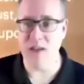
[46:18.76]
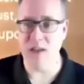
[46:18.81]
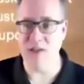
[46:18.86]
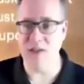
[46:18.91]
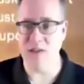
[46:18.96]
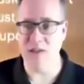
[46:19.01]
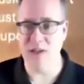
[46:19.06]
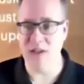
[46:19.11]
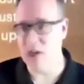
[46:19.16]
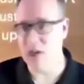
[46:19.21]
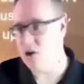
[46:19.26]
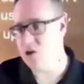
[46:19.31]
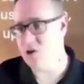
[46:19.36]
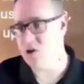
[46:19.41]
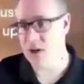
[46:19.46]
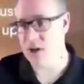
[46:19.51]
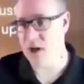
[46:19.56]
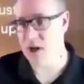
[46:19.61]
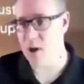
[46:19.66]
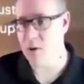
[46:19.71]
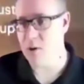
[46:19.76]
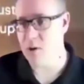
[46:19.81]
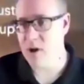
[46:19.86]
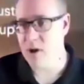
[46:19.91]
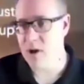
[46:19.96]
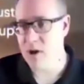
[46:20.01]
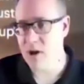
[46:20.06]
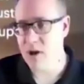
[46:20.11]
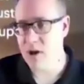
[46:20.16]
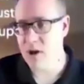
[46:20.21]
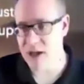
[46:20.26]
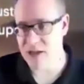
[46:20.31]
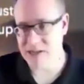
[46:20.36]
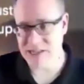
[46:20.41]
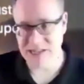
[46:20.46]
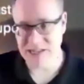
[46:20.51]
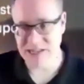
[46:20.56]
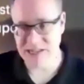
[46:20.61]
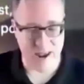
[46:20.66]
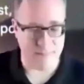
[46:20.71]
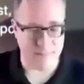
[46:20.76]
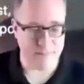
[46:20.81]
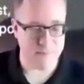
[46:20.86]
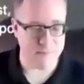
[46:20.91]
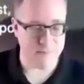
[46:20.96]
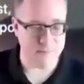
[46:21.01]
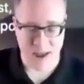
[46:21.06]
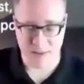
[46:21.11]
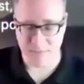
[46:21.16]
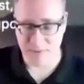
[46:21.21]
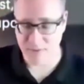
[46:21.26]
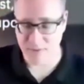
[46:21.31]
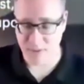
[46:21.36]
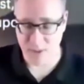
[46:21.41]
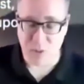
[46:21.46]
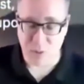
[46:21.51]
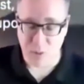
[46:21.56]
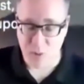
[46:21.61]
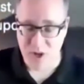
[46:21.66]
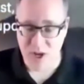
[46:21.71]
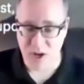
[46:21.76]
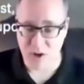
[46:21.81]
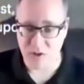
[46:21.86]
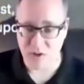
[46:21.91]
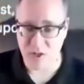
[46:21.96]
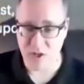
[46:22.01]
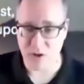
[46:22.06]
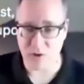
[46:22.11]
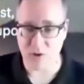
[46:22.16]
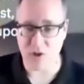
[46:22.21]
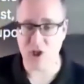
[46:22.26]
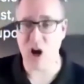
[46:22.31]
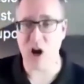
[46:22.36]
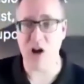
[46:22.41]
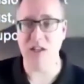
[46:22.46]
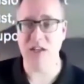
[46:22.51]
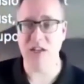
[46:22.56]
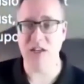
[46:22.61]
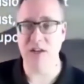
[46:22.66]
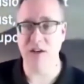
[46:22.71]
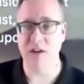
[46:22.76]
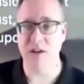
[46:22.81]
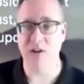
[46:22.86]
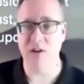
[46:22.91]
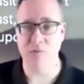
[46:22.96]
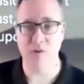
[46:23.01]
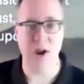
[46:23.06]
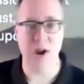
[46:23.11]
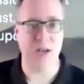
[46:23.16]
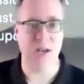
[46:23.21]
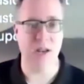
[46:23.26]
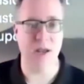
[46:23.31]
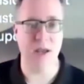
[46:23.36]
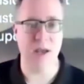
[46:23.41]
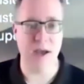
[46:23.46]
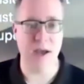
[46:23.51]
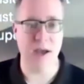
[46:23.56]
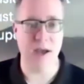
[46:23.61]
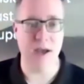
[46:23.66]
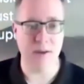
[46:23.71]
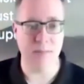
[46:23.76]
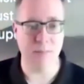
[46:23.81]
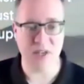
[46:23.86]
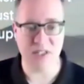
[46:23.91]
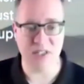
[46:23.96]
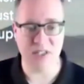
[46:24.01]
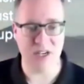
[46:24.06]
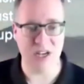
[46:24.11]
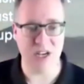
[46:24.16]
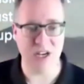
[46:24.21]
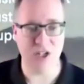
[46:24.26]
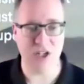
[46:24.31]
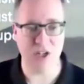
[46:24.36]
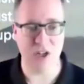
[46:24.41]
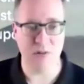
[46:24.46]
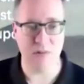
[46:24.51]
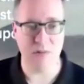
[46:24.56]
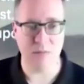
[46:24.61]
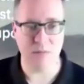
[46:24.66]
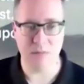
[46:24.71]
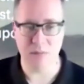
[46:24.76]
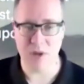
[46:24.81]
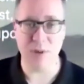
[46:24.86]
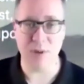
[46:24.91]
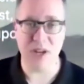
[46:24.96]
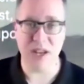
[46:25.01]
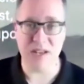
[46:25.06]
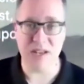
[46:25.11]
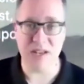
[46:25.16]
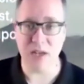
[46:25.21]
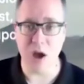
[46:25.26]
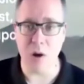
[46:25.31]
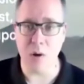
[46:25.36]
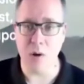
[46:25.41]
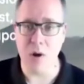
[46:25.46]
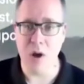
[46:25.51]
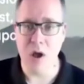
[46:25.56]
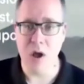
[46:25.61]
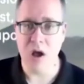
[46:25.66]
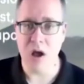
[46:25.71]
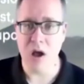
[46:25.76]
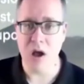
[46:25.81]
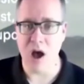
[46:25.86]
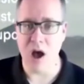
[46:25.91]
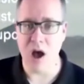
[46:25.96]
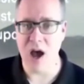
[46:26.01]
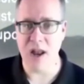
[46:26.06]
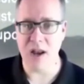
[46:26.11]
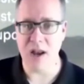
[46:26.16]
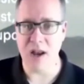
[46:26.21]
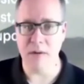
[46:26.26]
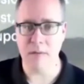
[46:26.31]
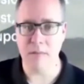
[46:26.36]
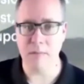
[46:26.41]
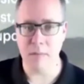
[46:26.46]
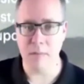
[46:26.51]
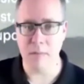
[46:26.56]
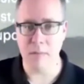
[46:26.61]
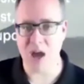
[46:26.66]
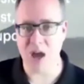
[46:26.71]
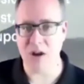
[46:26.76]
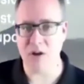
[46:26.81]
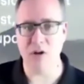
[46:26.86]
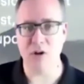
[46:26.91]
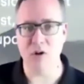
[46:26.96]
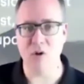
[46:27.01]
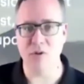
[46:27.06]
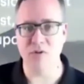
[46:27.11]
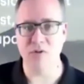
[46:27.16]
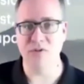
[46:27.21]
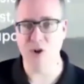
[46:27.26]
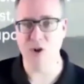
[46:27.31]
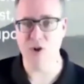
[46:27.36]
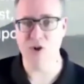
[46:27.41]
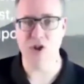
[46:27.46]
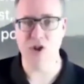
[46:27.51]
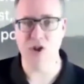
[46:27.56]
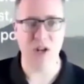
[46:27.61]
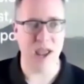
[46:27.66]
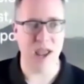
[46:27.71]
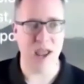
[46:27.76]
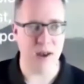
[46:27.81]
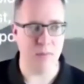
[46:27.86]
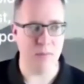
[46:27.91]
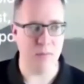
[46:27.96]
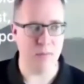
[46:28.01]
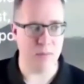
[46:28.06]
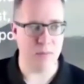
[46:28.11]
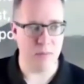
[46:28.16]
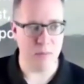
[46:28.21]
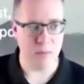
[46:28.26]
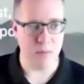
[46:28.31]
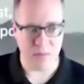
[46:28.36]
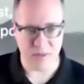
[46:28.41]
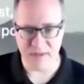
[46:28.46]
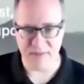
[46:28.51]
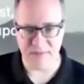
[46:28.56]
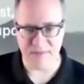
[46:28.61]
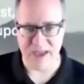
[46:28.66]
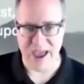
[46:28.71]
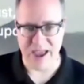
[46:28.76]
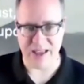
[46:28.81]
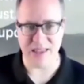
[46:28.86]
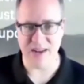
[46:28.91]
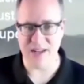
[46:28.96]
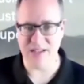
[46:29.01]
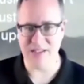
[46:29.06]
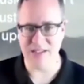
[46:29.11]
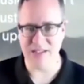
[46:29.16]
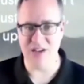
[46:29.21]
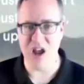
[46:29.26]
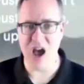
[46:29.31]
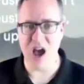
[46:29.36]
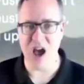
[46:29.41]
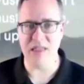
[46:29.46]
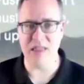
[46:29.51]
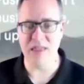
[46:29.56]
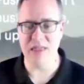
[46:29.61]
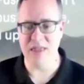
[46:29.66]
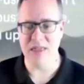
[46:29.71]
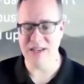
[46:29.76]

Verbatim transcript: was years ago. Uh, 10, 5, even three years ago. Charlie did a great uh, presentation a couple days ago on modern cold fusion and the fact that it's not